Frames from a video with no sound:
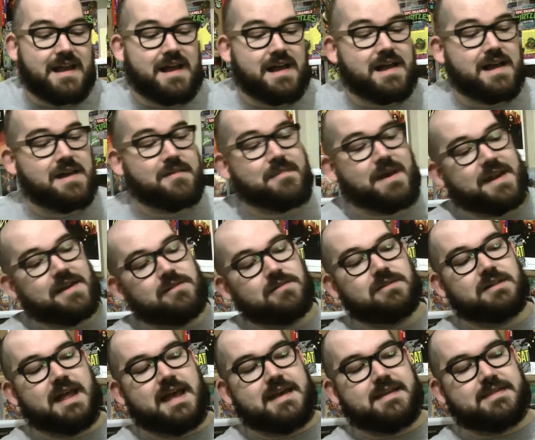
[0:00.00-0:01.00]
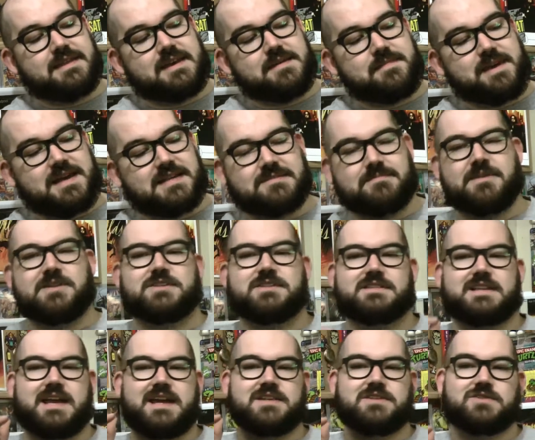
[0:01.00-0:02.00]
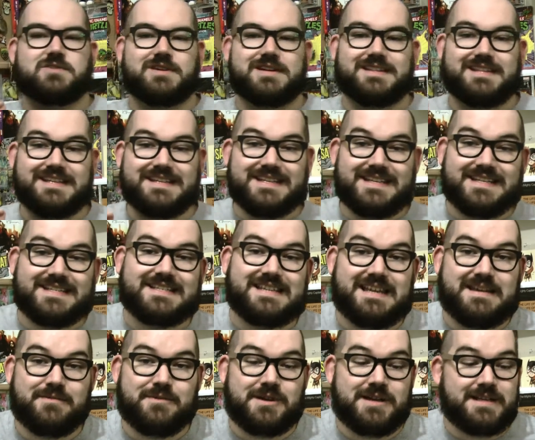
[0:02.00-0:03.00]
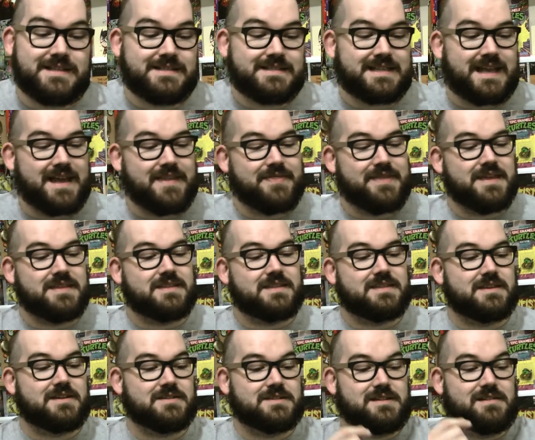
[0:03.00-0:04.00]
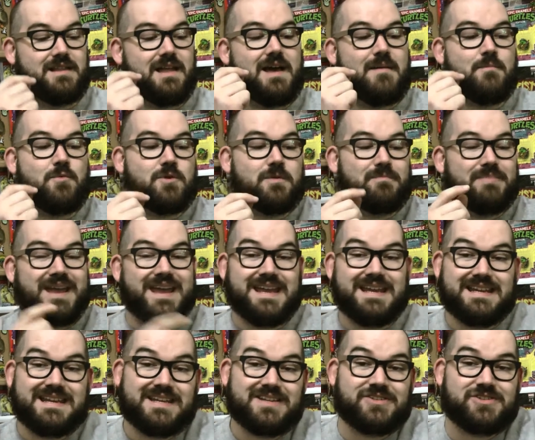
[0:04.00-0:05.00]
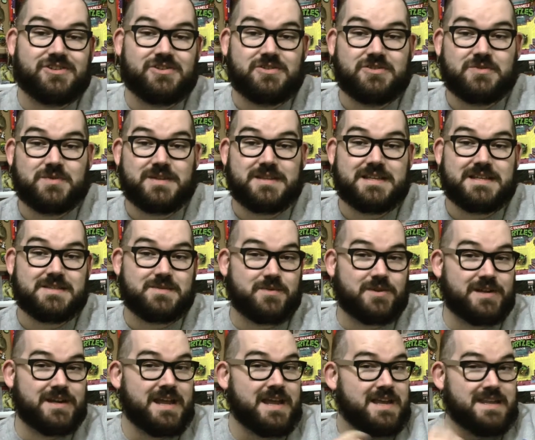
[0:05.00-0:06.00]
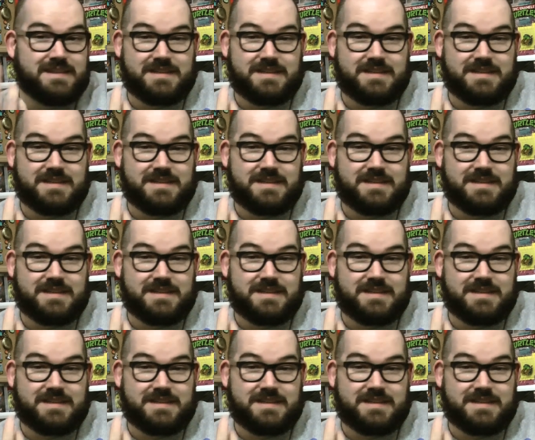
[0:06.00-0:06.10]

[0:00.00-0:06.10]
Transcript: Um, I don't like them as much as I enjoyed the Disney ones. I think there's a lot more paint issues with this one.